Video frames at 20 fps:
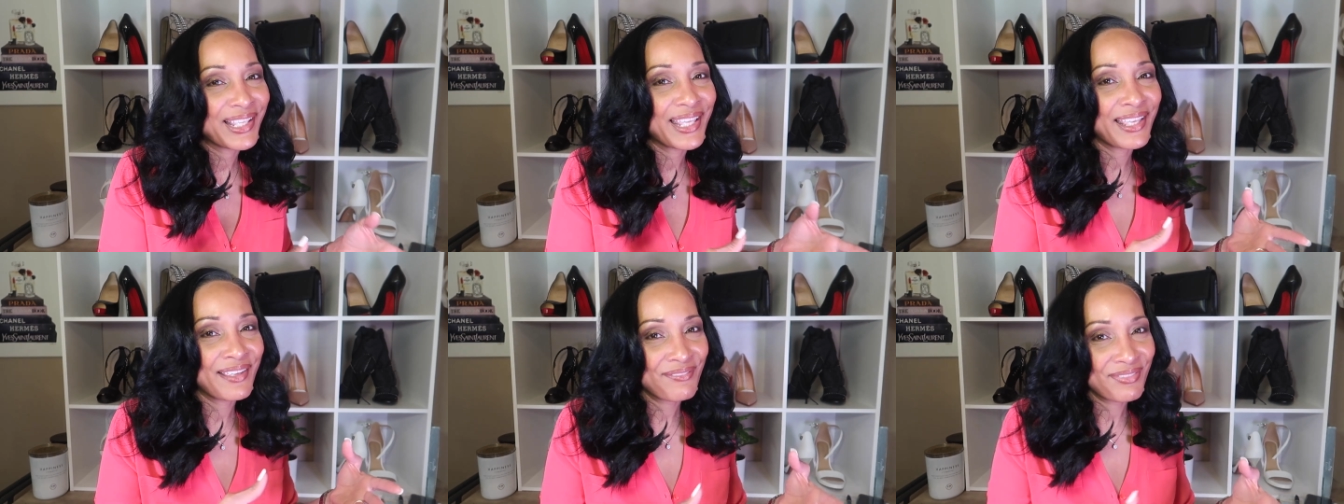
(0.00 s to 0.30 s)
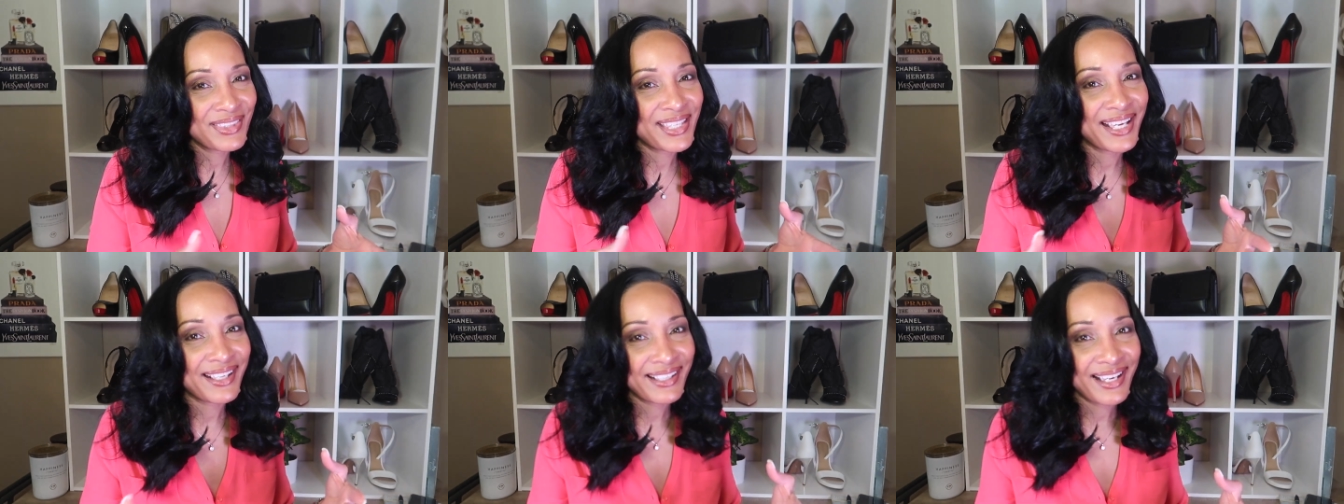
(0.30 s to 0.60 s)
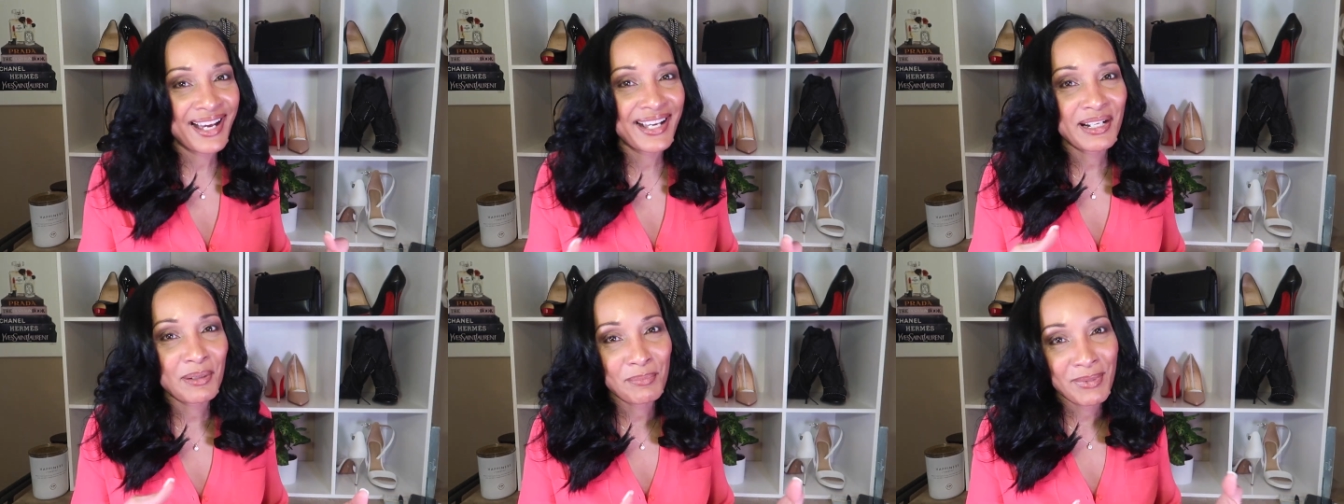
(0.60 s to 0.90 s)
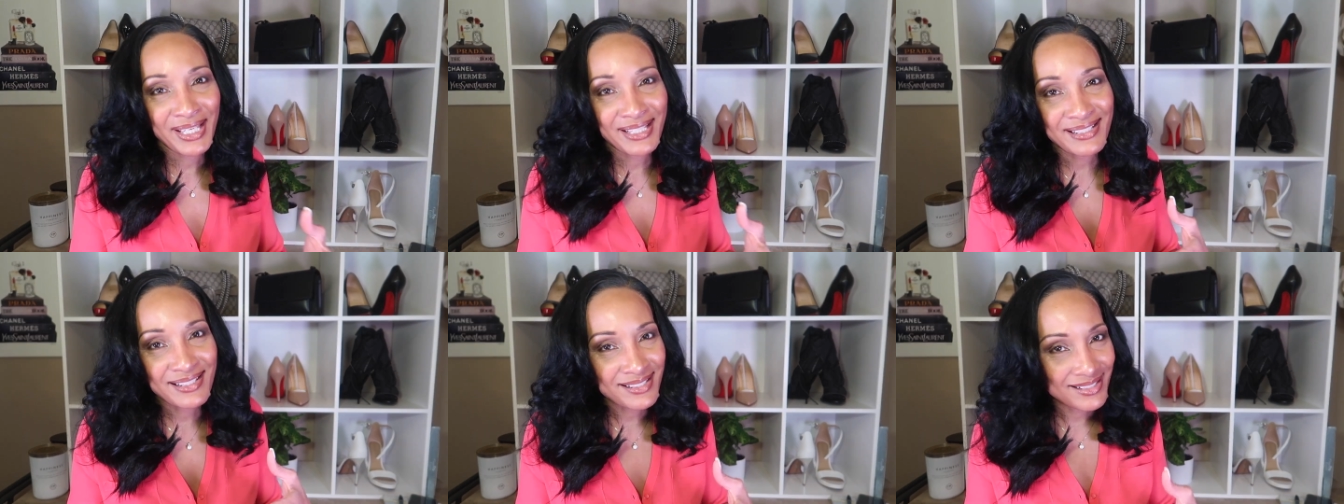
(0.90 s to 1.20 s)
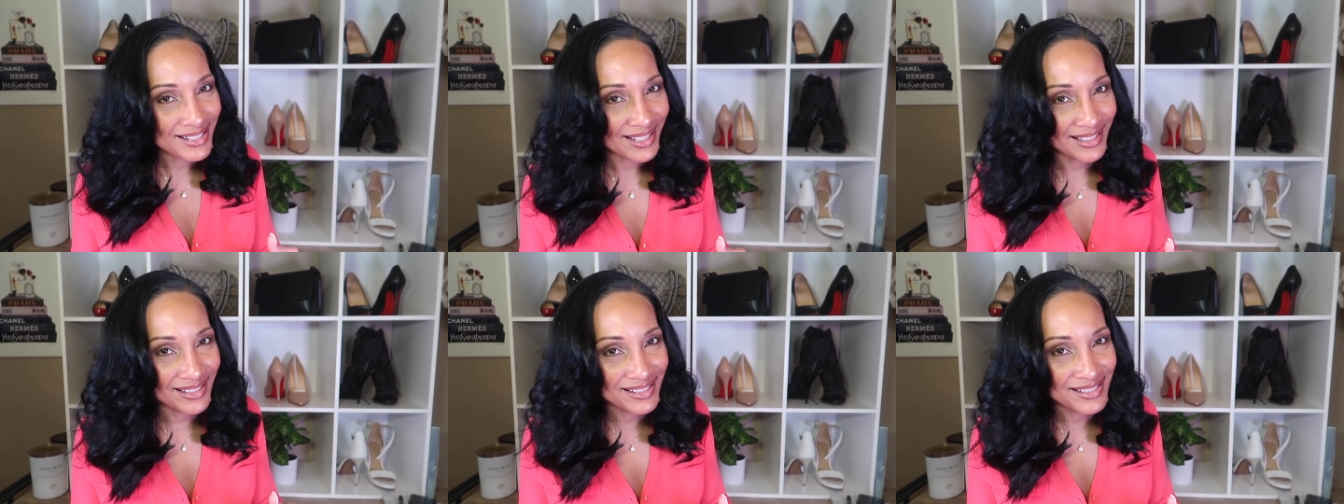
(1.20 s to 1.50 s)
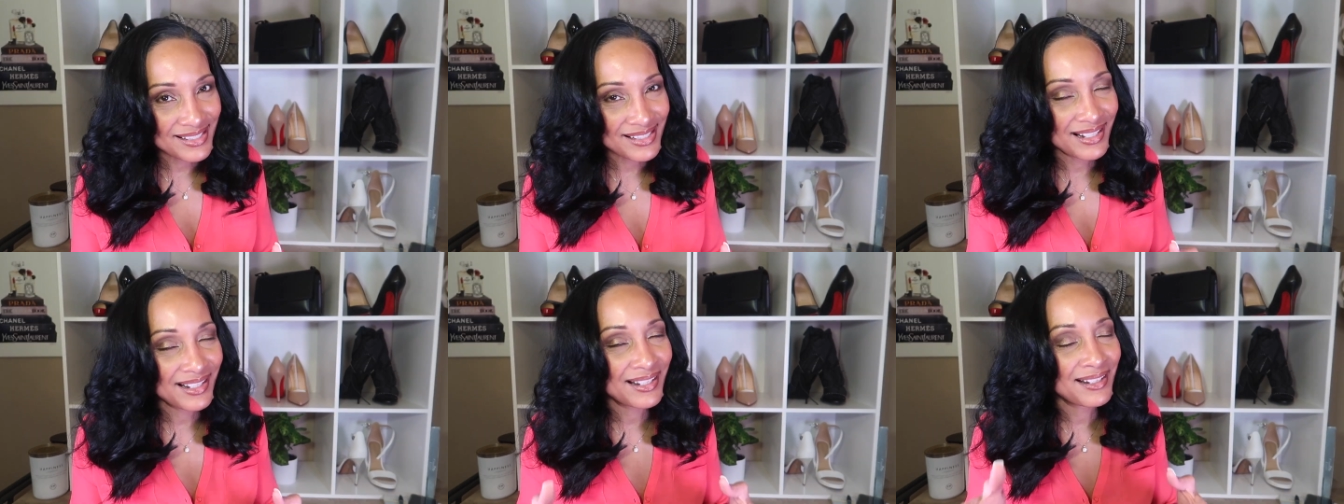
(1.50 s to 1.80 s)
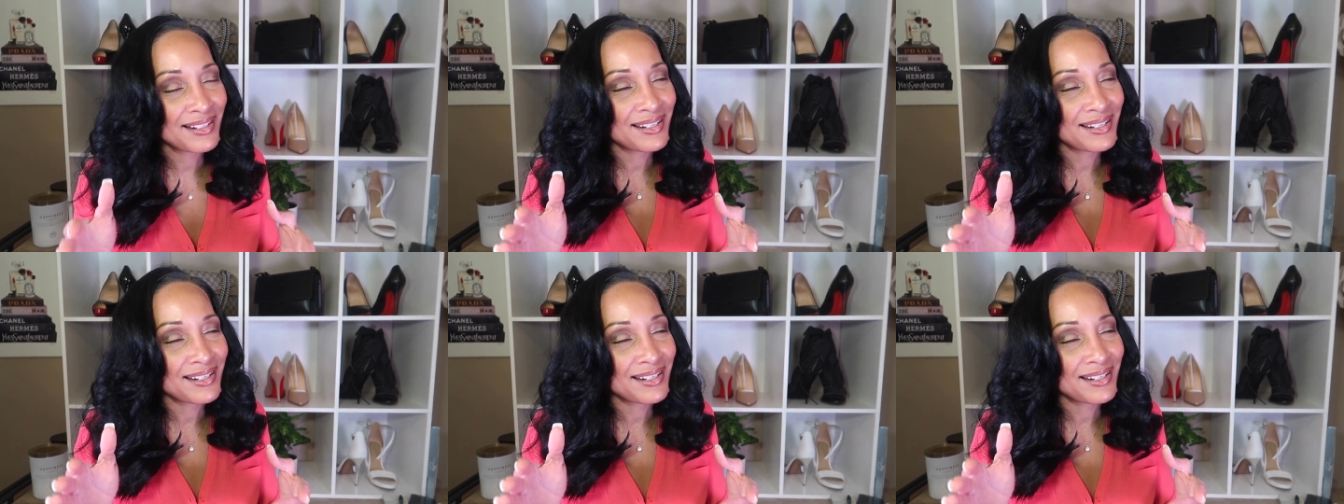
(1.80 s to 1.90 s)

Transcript: if that kind of makes sense.